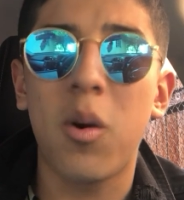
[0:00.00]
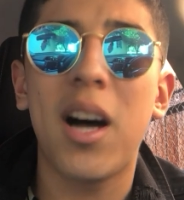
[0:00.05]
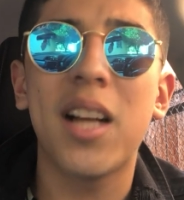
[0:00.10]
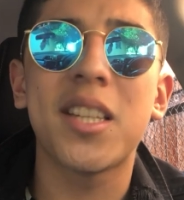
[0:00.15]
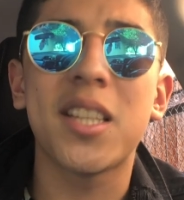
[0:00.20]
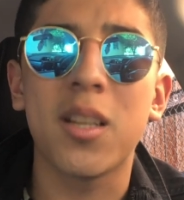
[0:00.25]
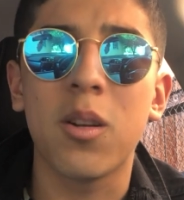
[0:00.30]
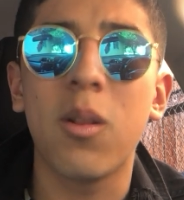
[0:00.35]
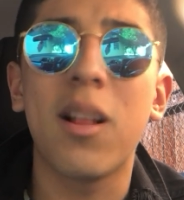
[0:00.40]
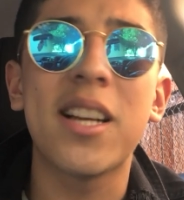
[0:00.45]

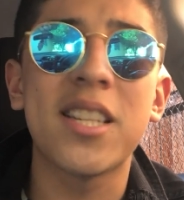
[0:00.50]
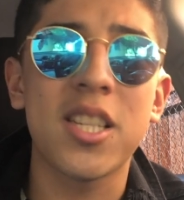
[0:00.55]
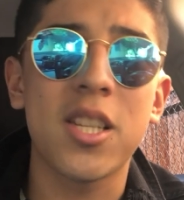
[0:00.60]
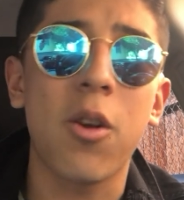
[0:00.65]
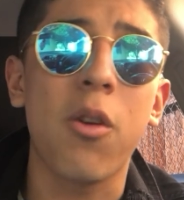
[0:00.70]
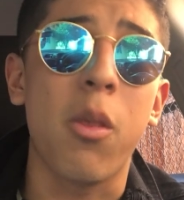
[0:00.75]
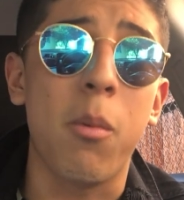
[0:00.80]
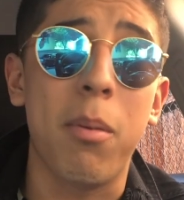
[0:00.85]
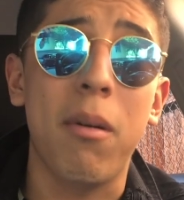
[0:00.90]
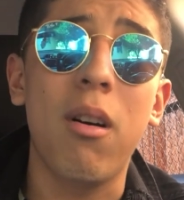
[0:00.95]
Watson, who likes to
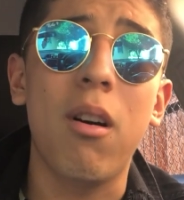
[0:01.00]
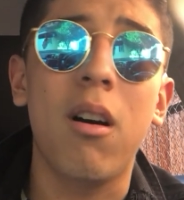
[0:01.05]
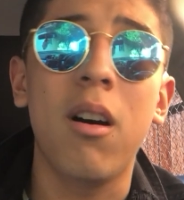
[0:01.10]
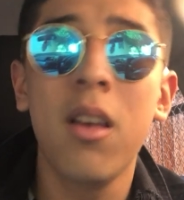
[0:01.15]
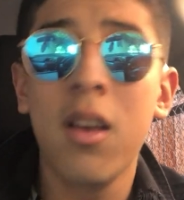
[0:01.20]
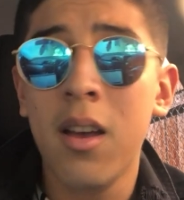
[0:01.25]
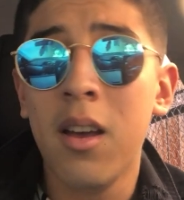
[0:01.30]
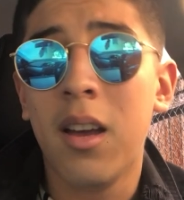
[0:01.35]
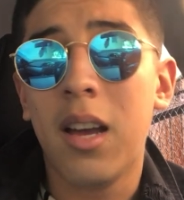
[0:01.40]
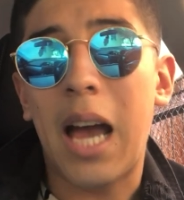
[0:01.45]
throw the
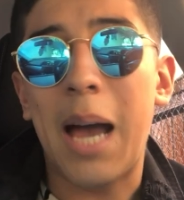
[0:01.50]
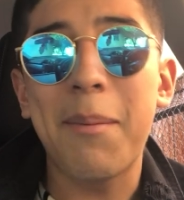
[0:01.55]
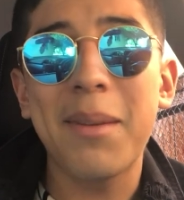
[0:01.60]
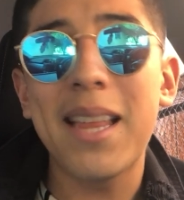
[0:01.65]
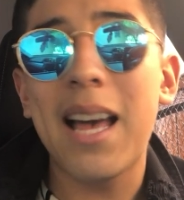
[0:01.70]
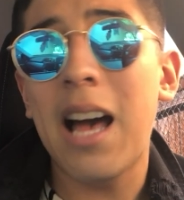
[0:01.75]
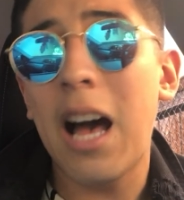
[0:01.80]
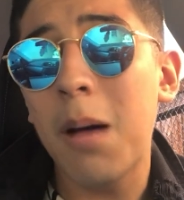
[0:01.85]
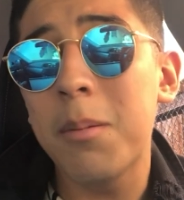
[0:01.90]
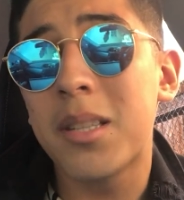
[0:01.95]
ball, I
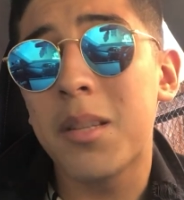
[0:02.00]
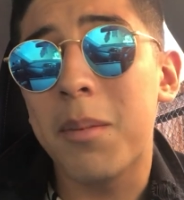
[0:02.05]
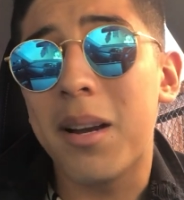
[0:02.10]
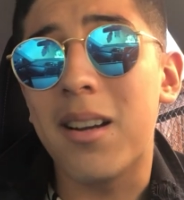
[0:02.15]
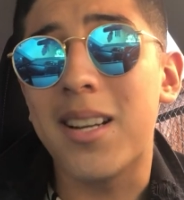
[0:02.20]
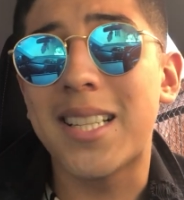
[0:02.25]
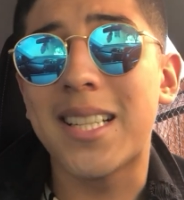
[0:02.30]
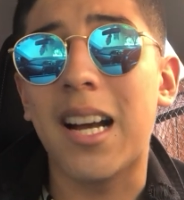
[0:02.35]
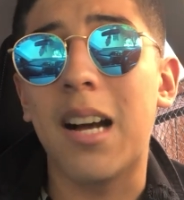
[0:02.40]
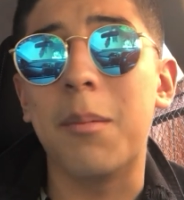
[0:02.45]
mean, that helps
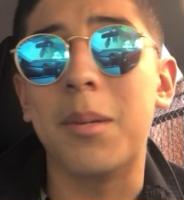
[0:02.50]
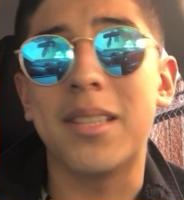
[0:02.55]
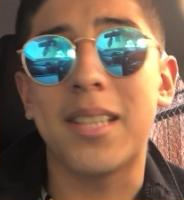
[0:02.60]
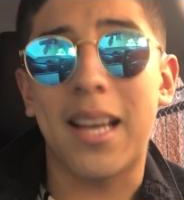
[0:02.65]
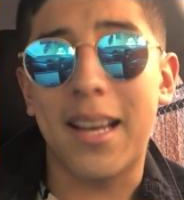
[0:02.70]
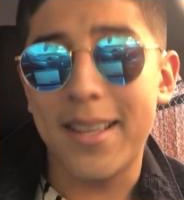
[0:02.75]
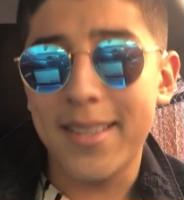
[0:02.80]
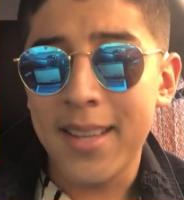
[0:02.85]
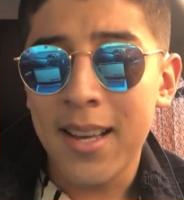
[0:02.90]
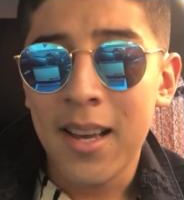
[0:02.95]
Demaryius Thomas,
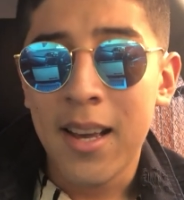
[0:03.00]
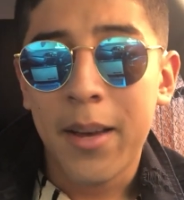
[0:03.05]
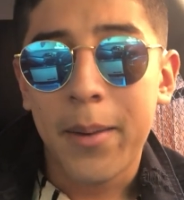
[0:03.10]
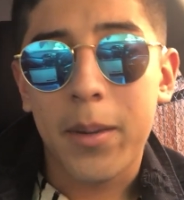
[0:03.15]
guys.